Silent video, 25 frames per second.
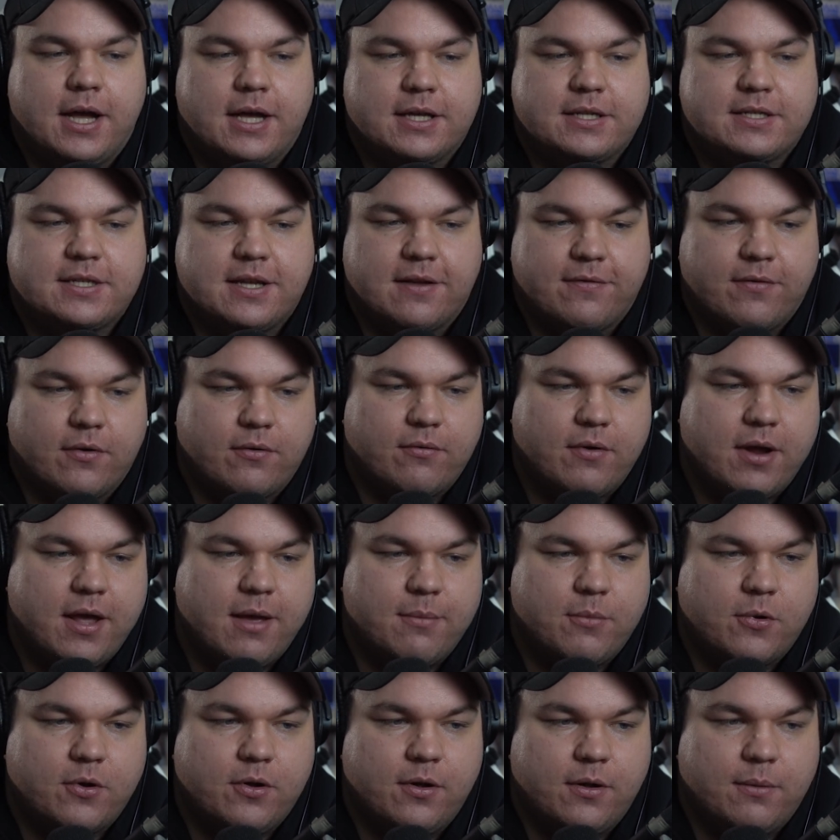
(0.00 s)
Stephen
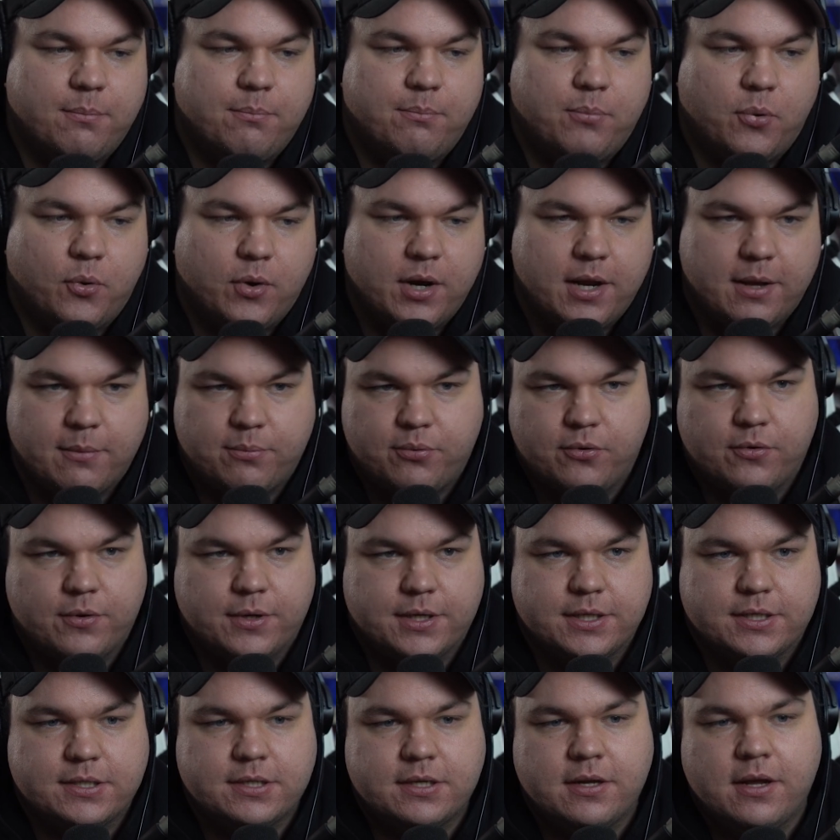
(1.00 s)
Graham called Boiling
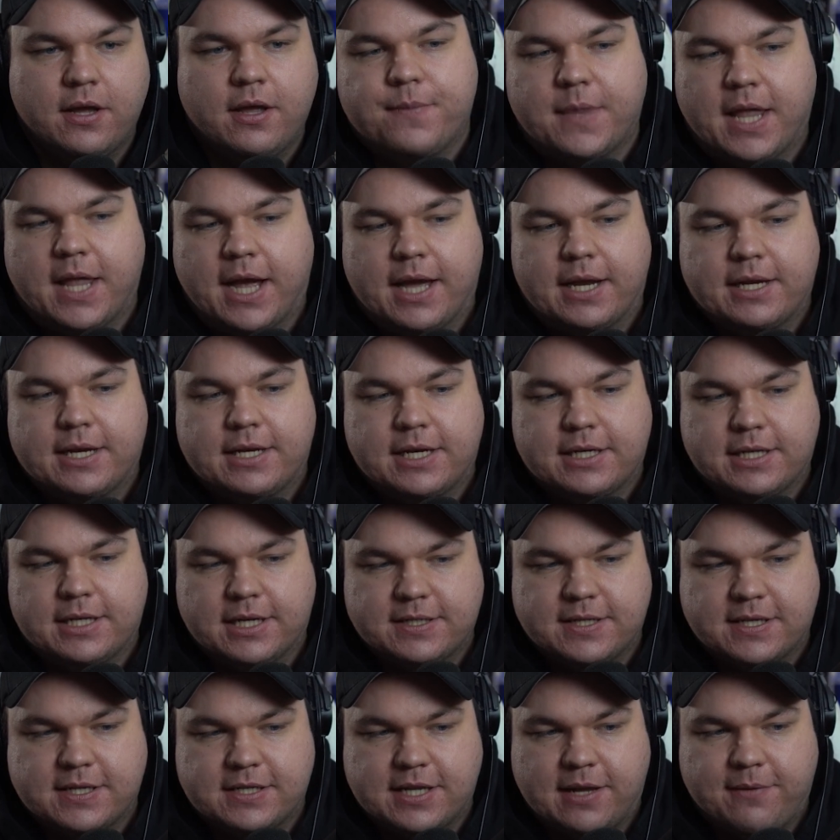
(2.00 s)
Point that
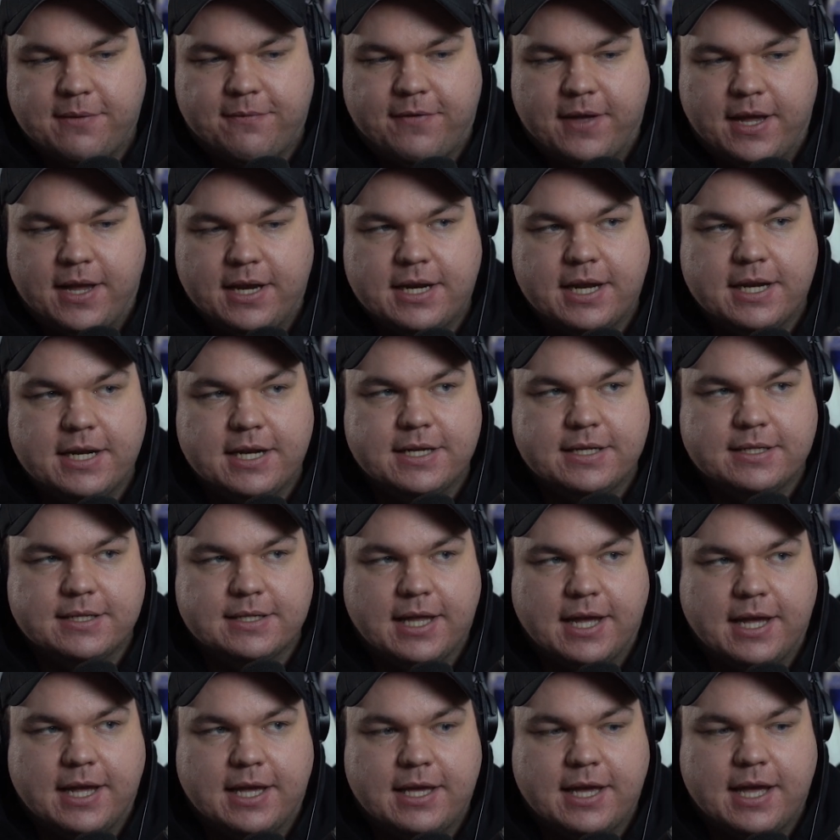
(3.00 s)
does the same thing. That is
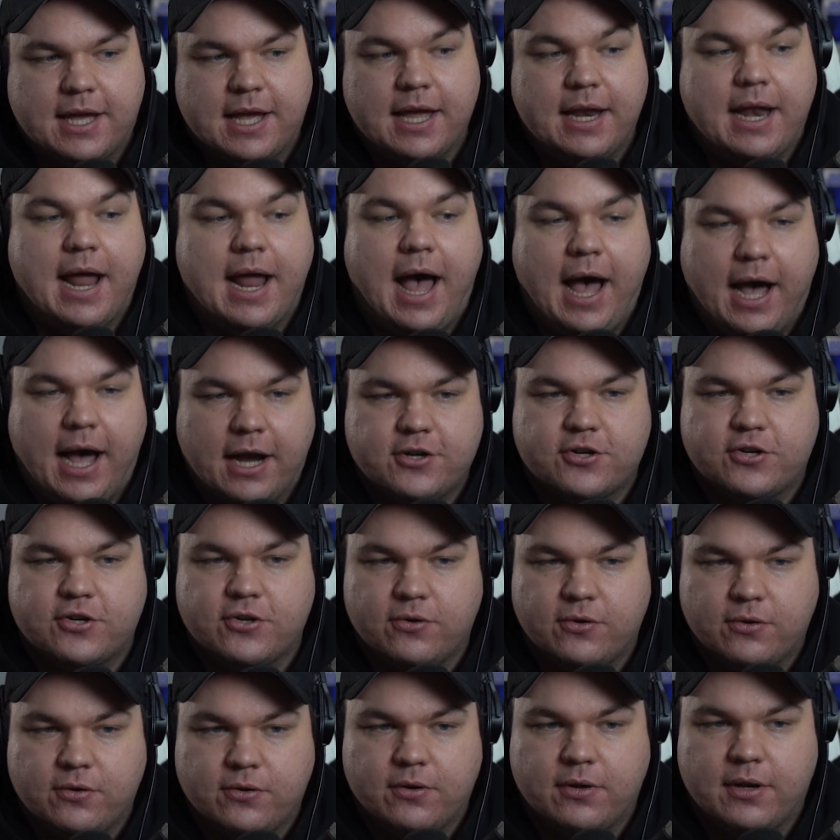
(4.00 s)
like an
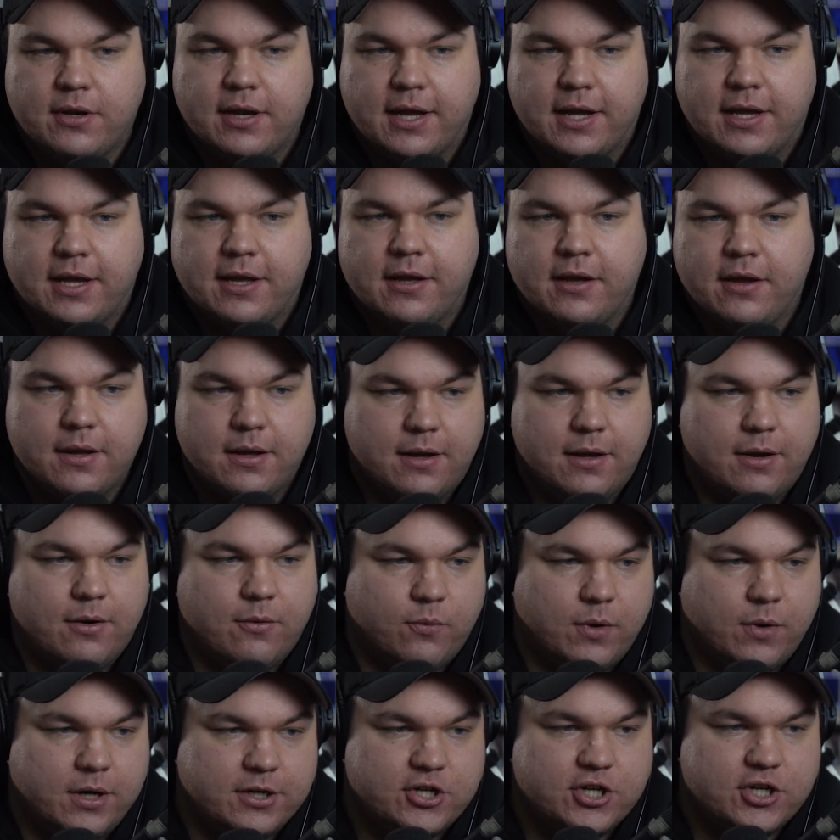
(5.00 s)
actual like a
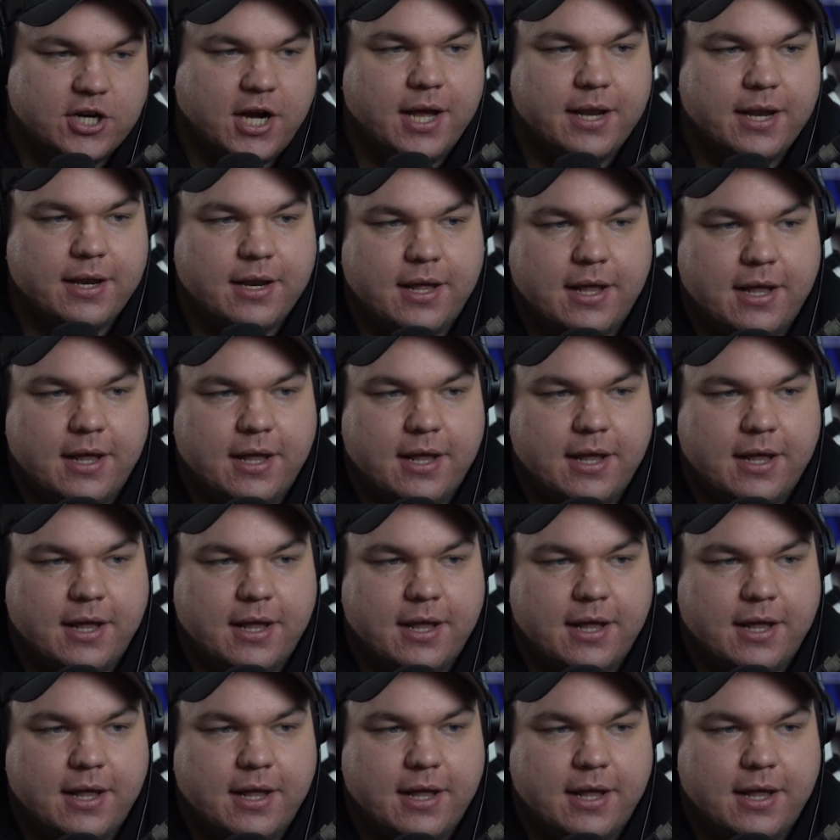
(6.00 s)
one shot.